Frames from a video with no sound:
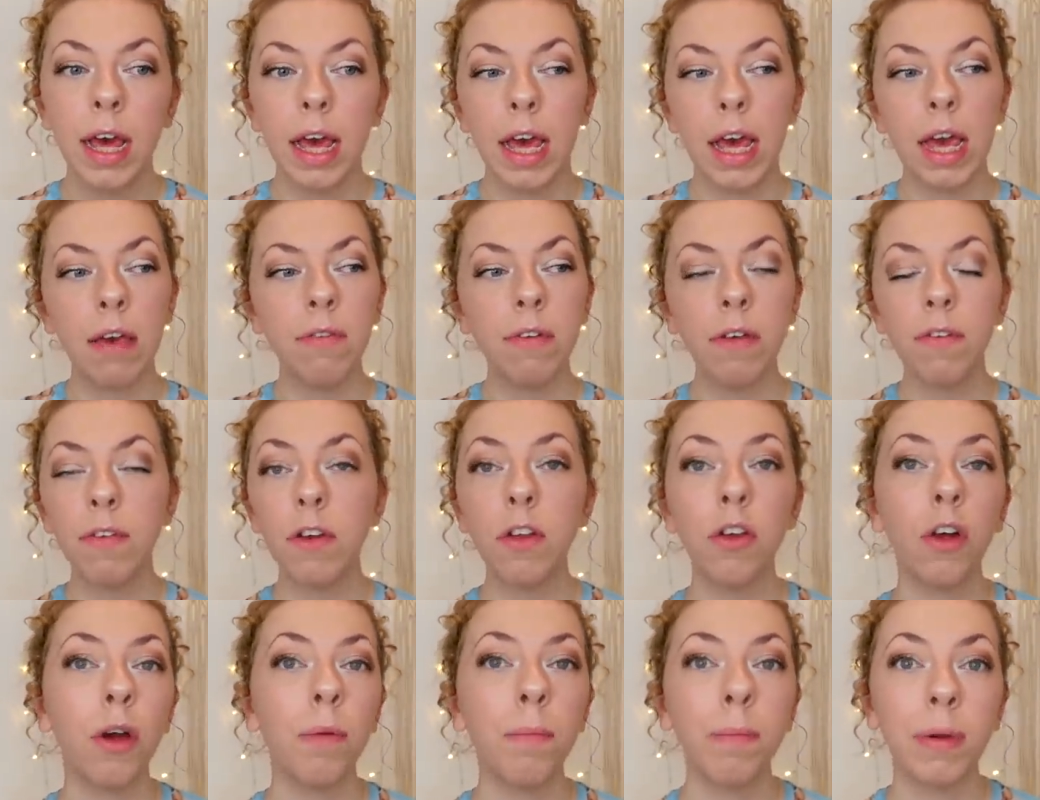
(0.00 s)
Even if
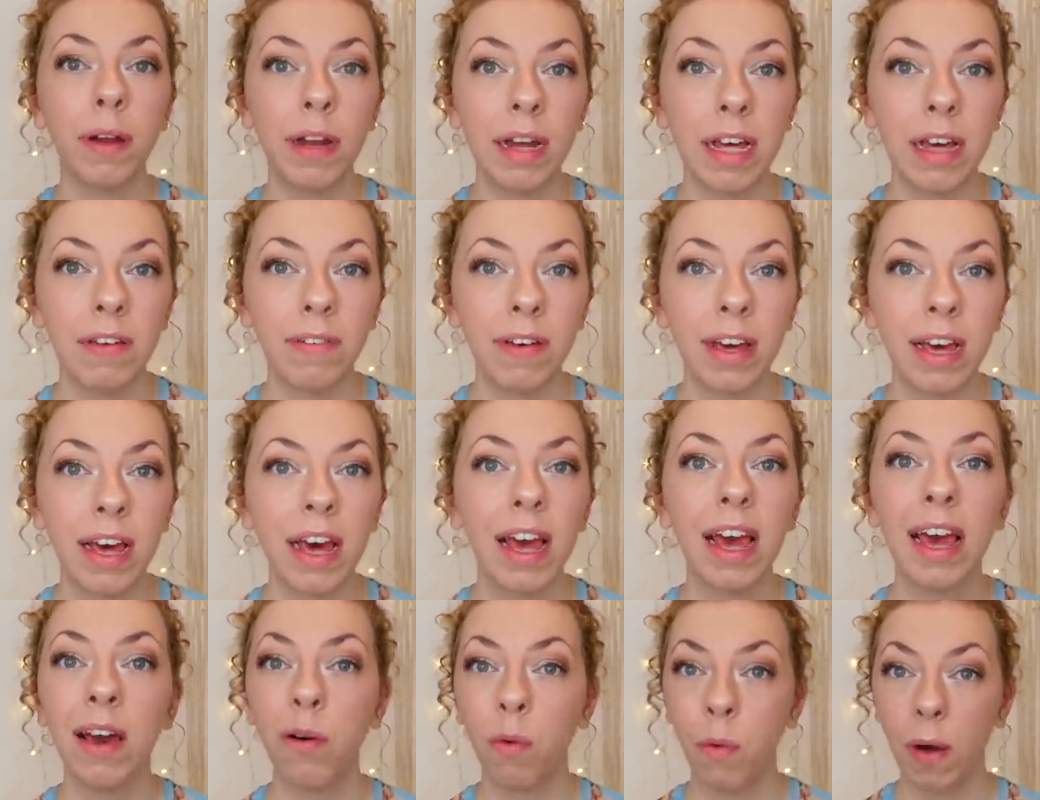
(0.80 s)
you don't believe
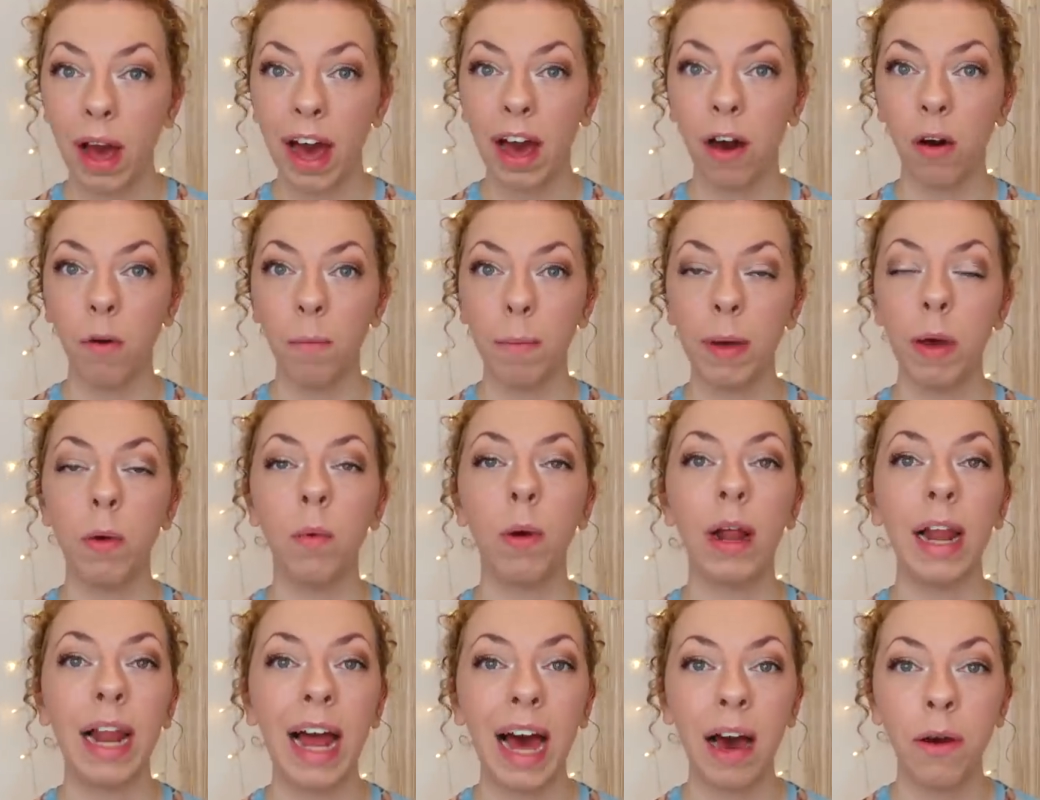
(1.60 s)
it, it will help. It
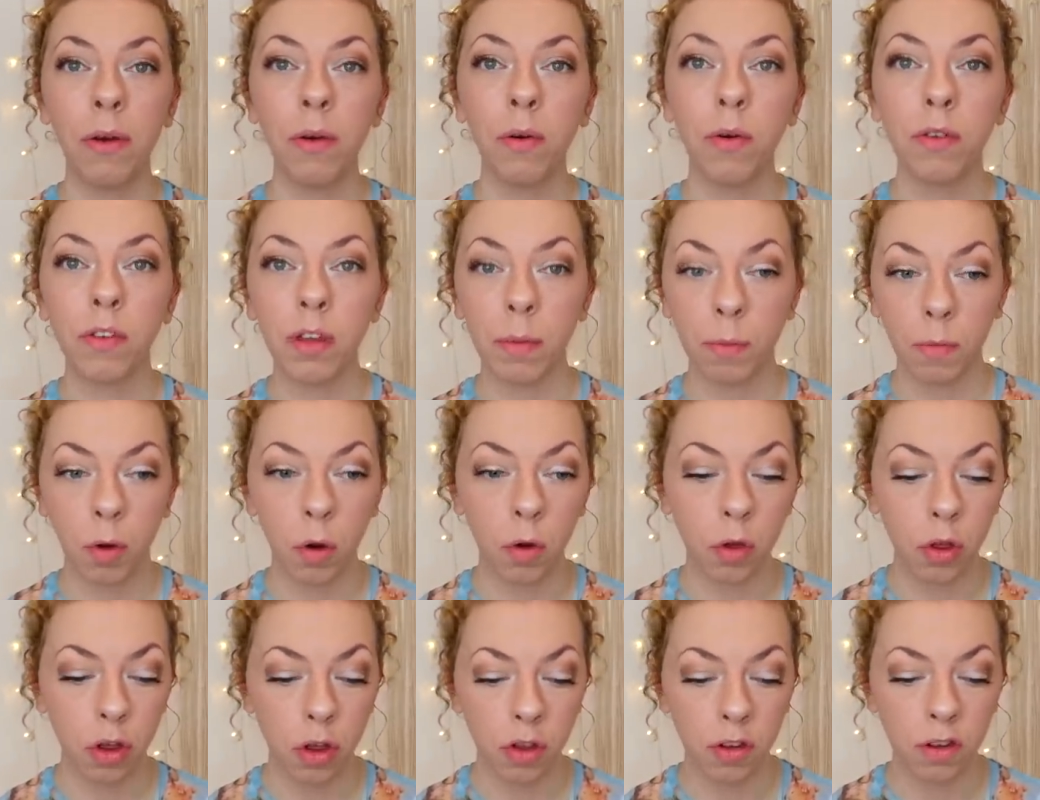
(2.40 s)
will allow your
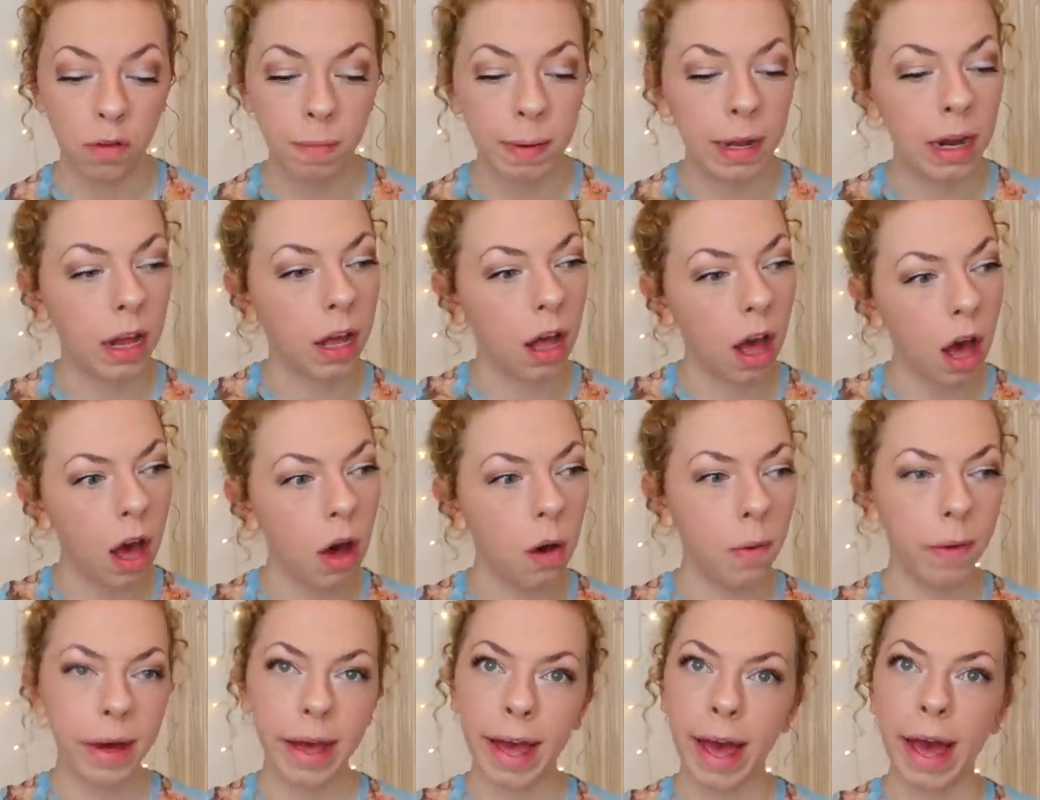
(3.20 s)
subconscious to be like,
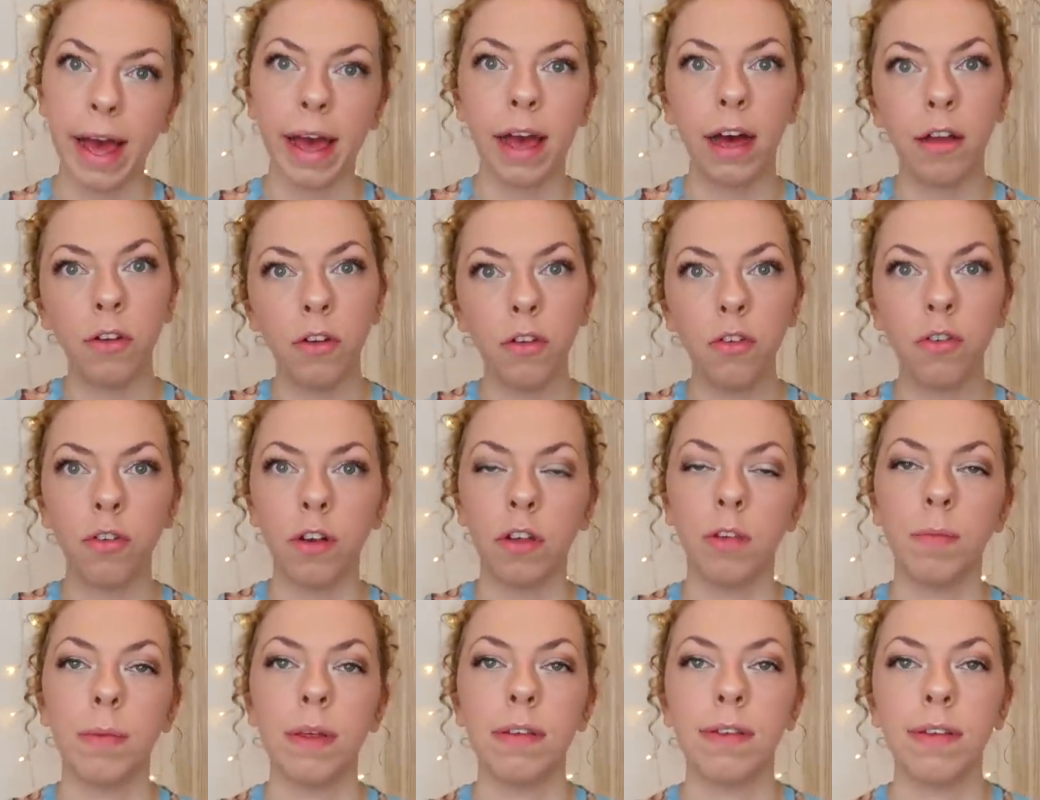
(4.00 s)
oh, okay, I do
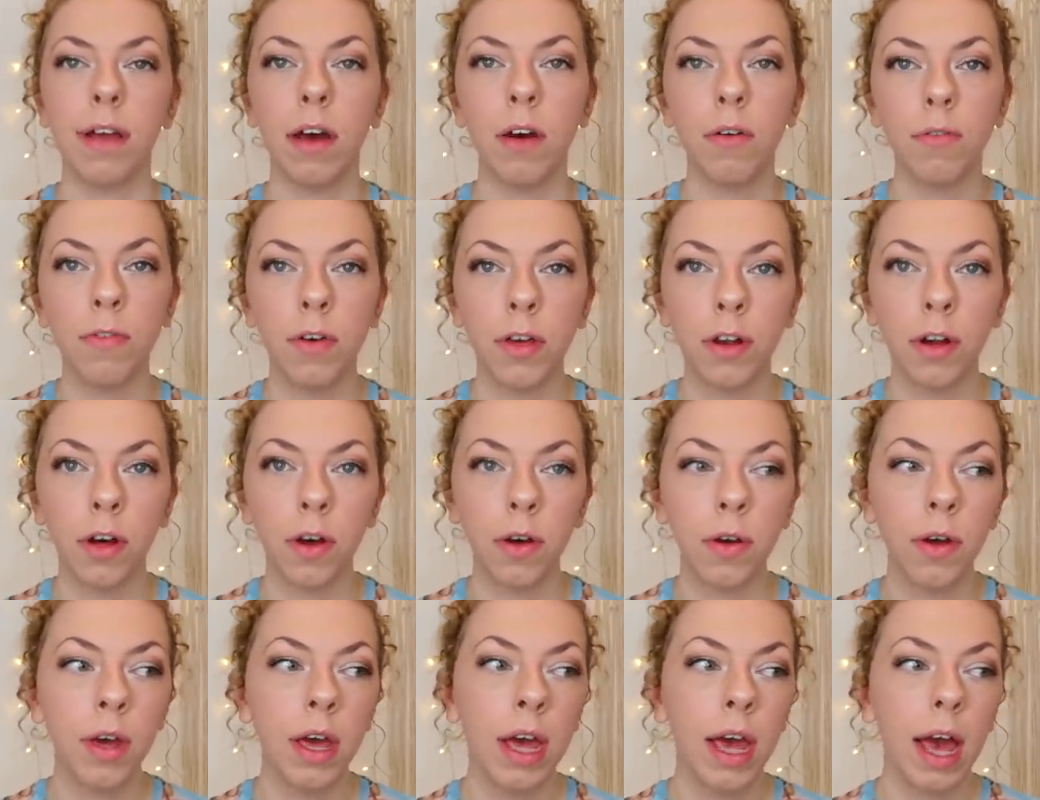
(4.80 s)
trust myself, you
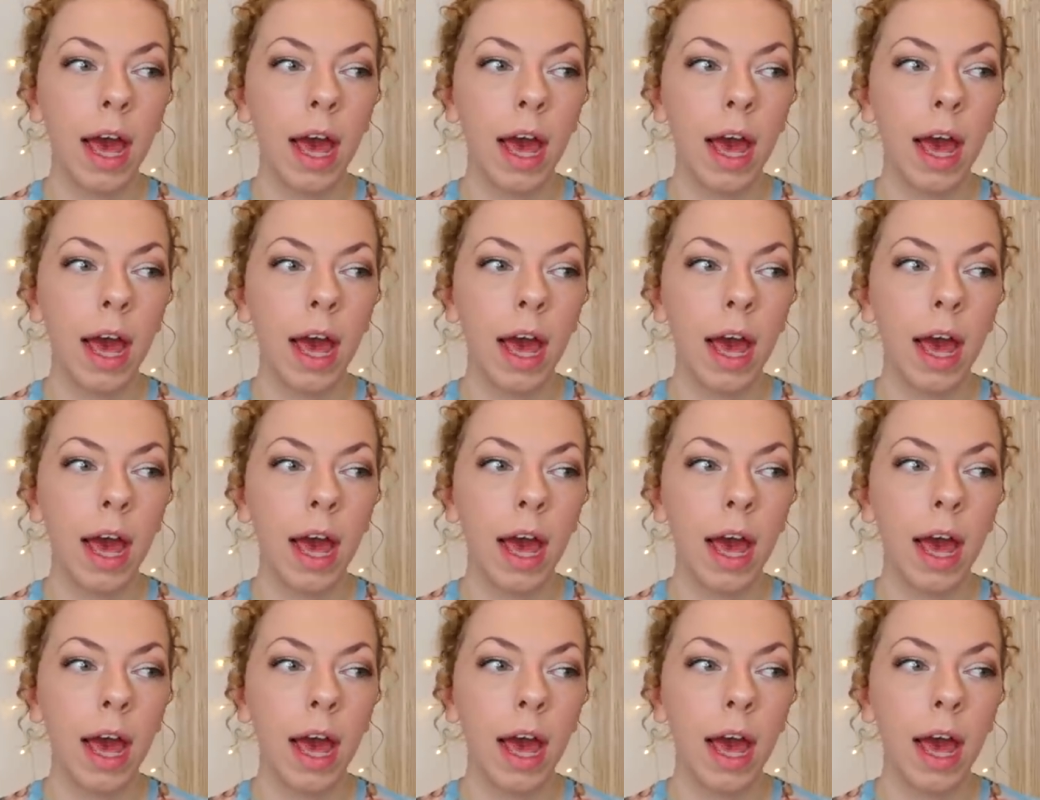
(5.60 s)
know?